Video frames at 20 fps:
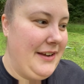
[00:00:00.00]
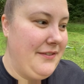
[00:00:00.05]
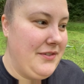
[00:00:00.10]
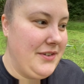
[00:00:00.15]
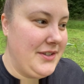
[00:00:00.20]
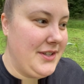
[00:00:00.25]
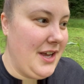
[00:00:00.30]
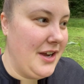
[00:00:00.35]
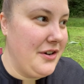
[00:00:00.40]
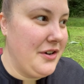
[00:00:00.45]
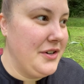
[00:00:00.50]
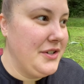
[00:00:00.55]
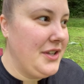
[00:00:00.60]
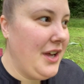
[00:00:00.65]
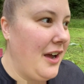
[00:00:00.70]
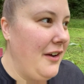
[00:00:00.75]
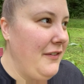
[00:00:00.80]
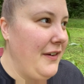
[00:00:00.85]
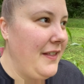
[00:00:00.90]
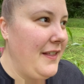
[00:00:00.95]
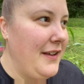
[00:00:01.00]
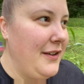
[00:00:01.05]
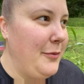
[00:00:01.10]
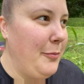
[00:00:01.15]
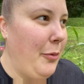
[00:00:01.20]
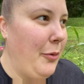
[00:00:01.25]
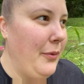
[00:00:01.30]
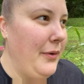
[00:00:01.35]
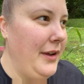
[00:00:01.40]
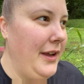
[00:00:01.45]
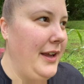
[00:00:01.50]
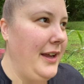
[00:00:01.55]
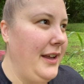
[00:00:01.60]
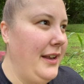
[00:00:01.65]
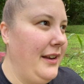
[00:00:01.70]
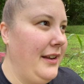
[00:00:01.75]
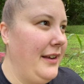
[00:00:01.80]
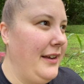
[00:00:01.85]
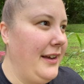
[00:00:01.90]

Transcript: of the suckers off at this point.